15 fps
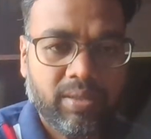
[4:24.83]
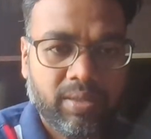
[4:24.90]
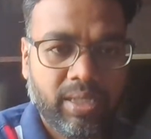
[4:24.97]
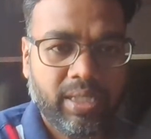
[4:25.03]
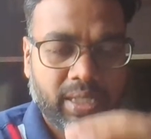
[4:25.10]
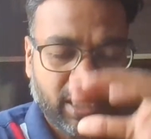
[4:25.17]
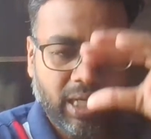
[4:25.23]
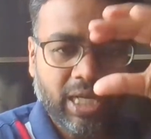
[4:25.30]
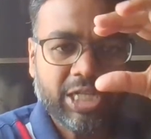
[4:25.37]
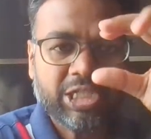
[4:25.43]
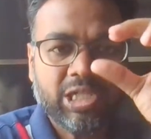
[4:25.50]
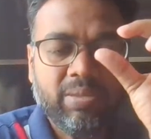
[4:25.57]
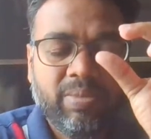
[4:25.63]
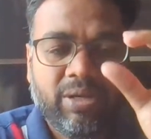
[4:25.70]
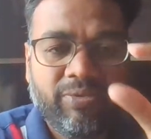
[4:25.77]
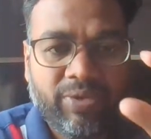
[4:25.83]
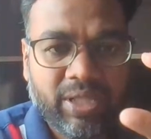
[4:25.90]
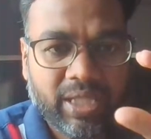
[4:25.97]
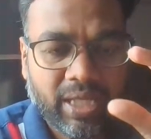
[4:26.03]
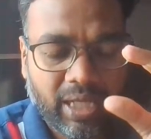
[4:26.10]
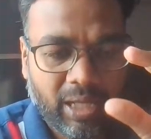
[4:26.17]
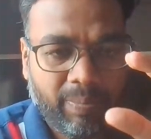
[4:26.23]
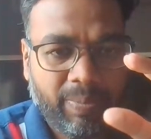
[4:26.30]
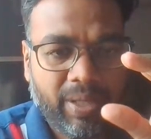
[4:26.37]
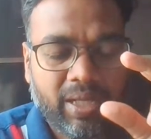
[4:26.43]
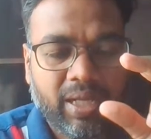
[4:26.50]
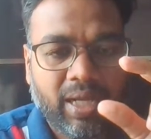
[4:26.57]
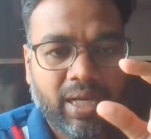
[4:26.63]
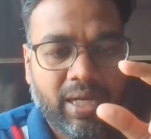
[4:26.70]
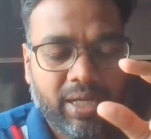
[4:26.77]
the relation between the
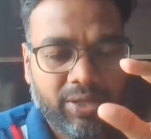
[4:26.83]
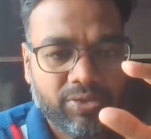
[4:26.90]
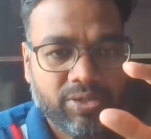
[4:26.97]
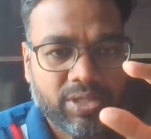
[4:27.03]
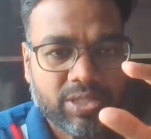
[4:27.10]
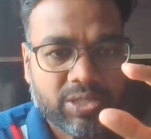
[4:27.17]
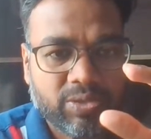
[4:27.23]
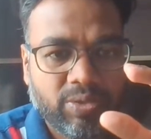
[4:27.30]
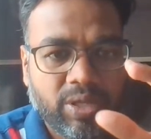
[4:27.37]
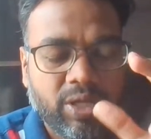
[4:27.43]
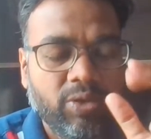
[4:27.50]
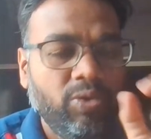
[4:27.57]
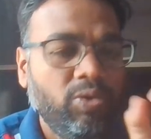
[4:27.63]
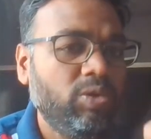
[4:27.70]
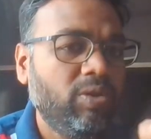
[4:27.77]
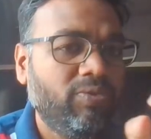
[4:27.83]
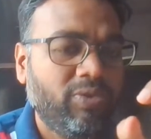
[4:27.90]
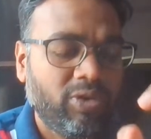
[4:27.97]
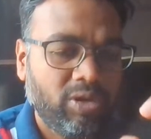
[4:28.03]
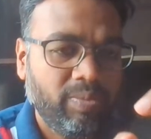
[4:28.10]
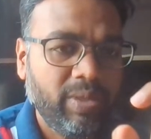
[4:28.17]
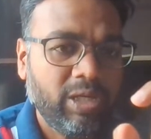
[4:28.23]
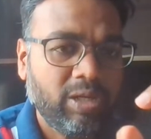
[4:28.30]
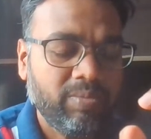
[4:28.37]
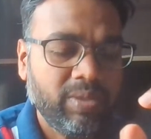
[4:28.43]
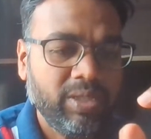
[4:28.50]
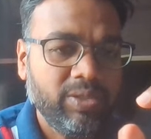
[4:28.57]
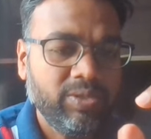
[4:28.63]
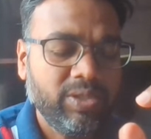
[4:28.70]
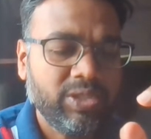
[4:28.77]
epic and user story, the format of the
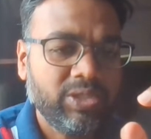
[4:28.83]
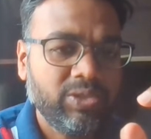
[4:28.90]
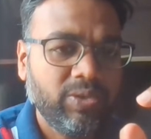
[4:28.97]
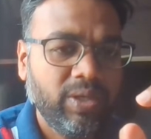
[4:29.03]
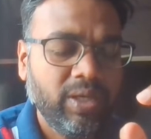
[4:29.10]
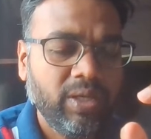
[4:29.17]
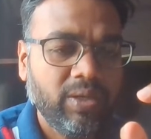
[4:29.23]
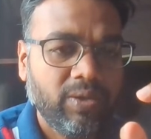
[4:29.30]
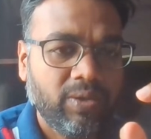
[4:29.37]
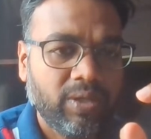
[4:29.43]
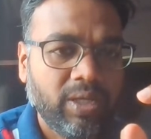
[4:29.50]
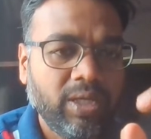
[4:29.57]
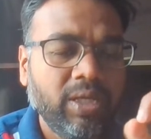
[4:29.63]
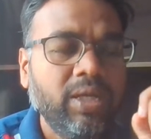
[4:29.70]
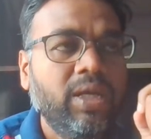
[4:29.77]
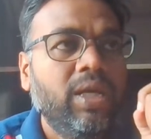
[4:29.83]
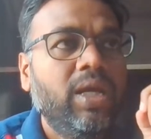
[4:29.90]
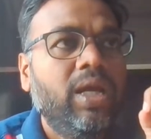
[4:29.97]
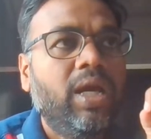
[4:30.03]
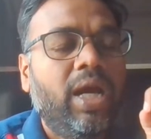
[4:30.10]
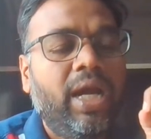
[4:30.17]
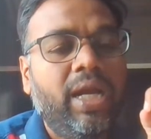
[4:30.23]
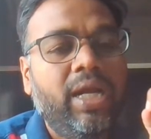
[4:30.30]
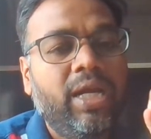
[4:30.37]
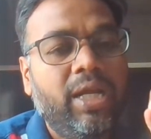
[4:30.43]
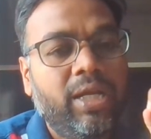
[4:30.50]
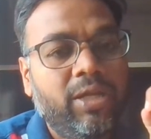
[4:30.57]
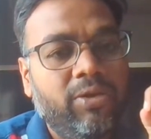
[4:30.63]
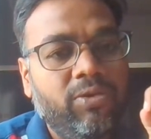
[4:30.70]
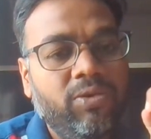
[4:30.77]
user story. Okay, and
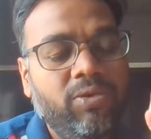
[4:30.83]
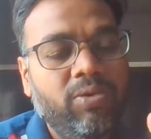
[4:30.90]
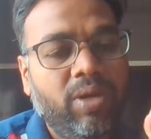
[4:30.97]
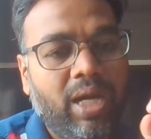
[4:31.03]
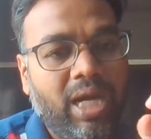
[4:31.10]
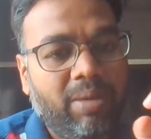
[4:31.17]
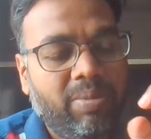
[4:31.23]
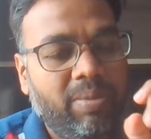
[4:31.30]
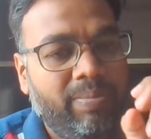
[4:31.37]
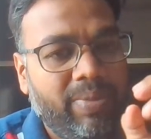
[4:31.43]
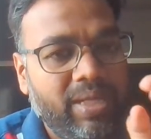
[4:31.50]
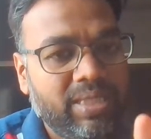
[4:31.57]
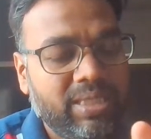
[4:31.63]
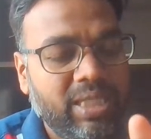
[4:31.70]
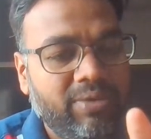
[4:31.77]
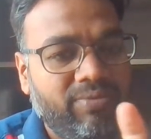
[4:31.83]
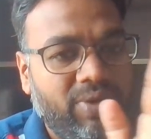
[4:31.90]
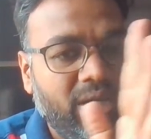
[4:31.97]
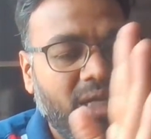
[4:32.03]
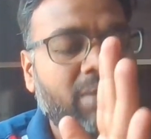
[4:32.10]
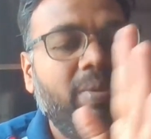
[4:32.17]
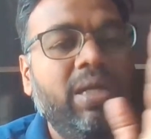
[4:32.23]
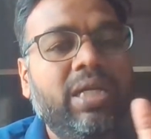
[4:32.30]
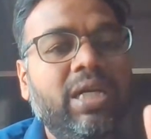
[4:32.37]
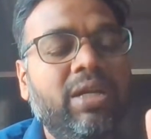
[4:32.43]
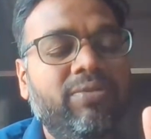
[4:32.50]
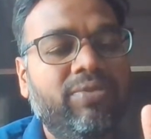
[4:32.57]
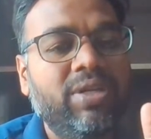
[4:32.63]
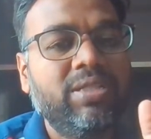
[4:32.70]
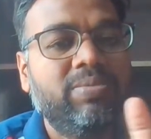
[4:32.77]
you have a basic fundamental
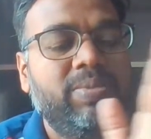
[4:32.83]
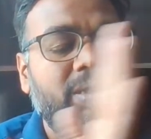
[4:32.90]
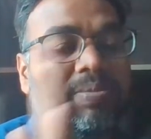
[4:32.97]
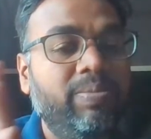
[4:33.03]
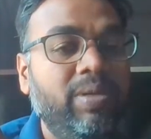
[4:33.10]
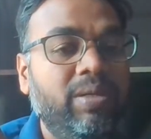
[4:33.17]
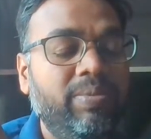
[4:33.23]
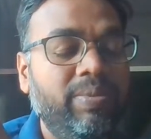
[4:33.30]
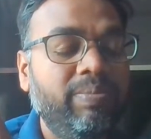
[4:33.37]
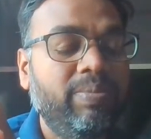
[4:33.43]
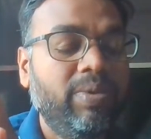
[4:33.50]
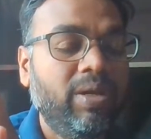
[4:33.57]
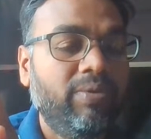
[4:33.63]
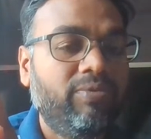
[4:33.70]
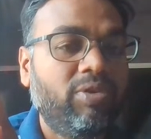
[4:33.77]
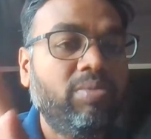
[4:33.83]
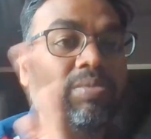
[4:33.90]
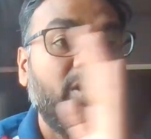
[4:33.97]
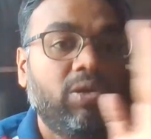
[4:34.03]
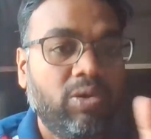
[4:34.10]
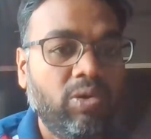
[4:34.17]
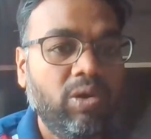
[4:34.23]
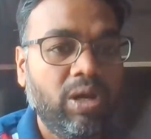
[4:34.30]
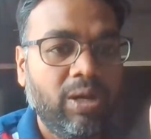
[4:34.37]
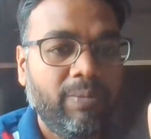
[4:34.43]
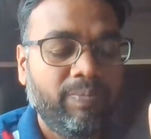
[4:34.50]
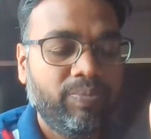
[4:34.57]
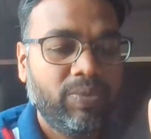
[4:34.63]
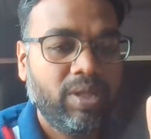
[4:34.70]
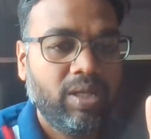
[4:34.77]
difference from the role.
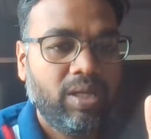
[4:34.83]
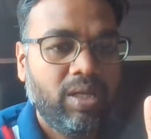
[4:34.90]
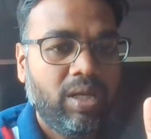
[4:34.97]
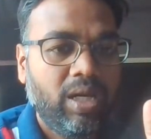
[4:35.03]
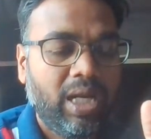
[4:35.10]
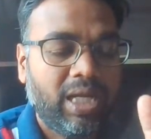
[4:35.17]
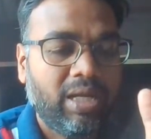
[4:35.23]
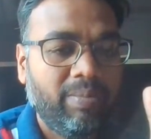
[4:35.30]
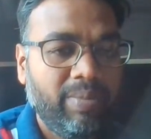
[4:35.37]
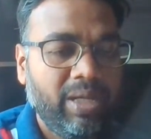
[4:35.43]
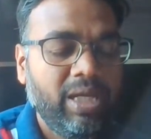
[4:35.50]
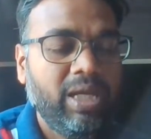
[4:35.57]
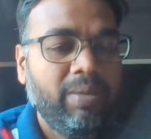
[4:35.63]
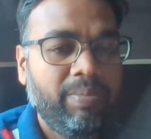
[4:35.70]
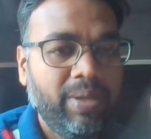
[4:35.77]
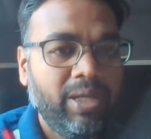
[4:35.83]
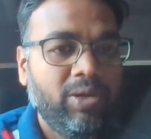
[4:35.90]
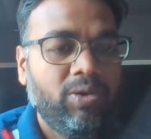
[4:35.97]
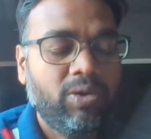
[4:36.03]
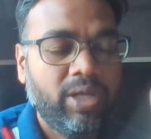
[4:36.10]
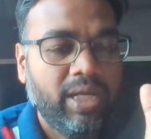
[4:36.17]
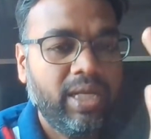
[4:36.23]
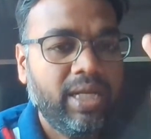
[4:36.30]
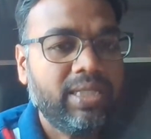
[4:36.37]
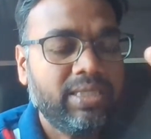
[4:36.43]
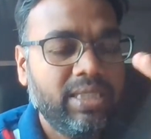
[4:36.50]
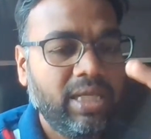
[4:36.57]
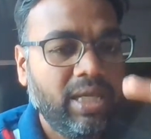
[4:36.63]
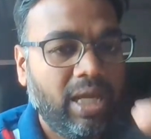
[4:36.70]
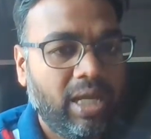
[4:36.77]
Like a BAPO creates
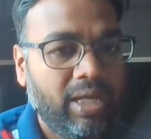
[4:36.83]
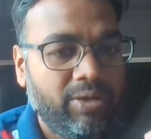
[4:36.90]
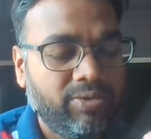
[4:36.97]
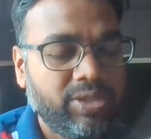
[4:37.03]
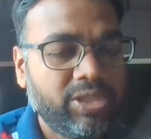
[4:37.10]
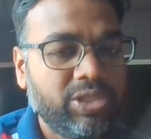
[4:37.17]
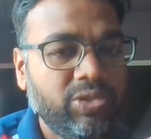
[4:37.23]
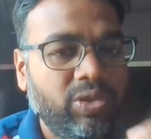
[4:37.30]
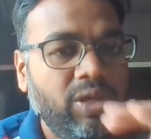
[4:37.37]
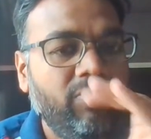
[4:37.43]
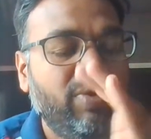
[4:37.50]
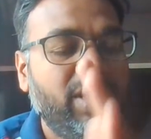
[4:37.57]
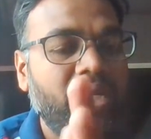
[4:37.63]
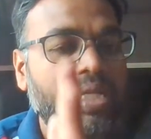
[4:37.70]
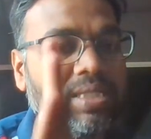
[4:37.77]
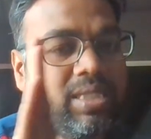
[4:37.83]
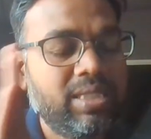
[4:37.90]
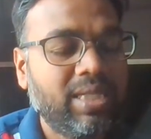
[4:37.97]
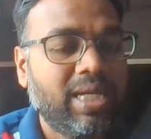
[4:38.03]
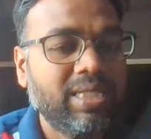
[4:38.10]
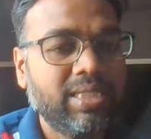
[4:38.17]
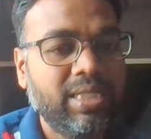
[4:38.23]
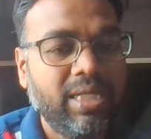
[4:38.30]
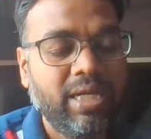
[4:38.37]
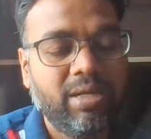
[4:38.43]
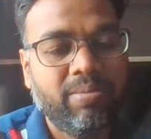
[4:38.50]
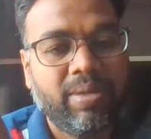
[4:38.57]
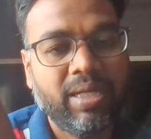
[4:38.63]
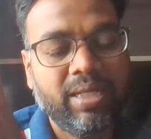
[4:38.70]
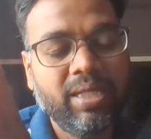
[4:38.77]
the user story, whereas the task created
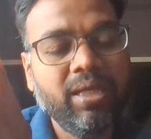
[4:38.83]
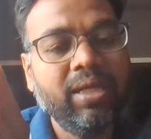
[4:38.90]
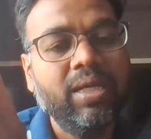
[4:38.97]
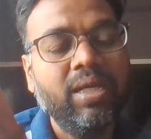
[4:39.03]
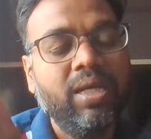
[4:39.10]
by the